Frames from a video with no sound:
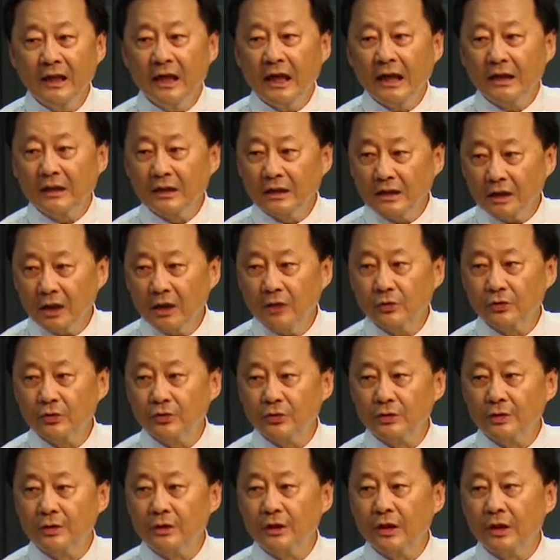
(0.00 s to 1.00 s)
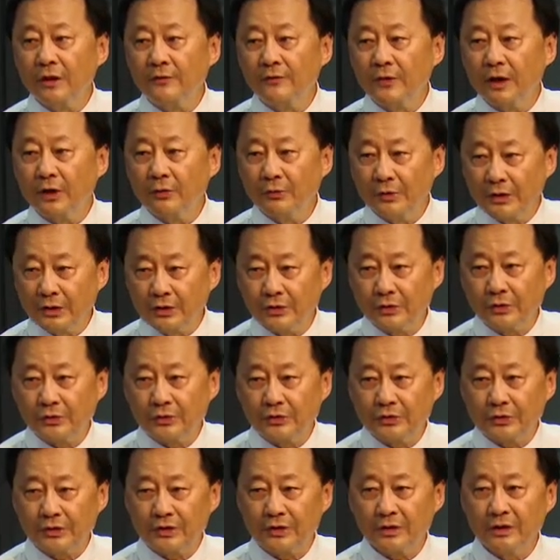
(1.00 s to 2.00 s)
and the culture of our
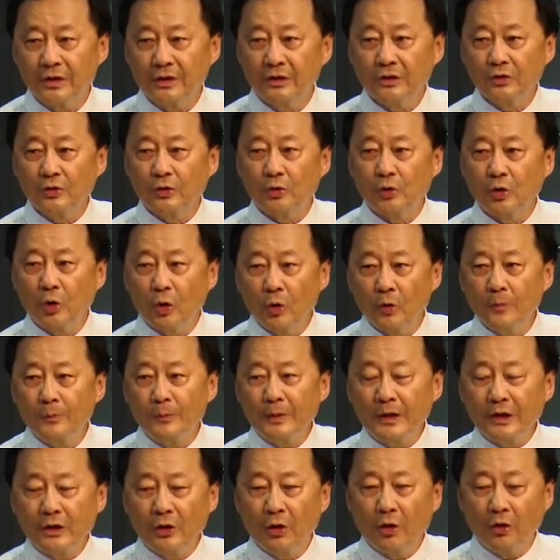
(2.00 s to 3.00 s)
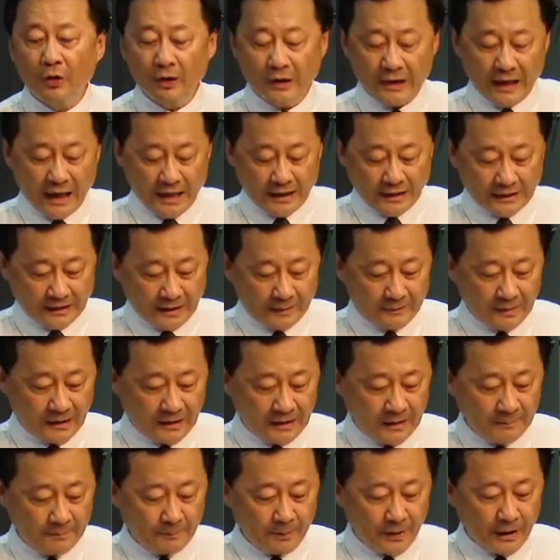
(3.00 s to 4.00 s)
researchers to go beyond
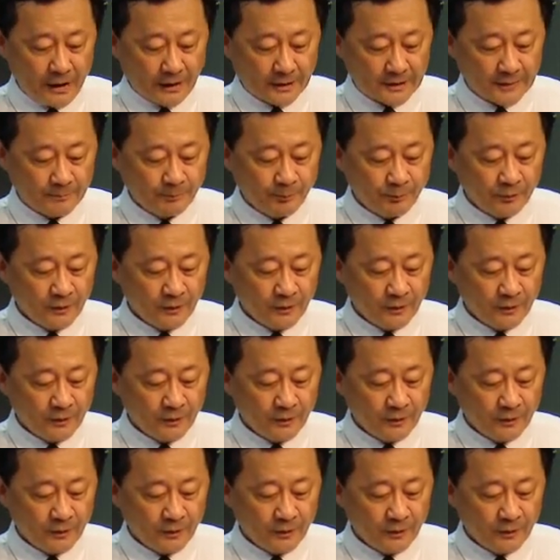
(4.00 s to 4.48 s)
academic impact.